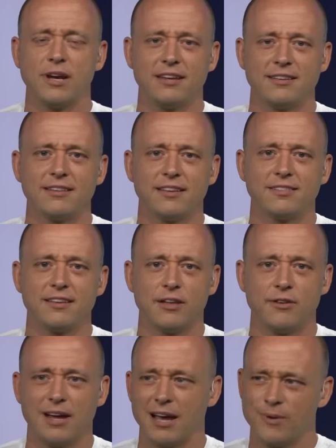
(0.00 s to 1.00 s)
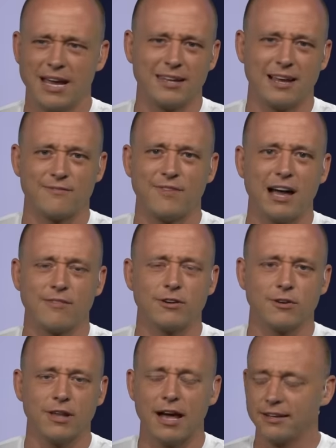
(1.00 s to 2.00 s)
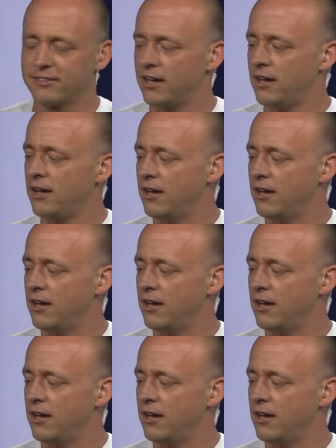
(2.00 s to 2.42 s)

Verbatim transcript: when I did this the other night, we had like five hundred likes.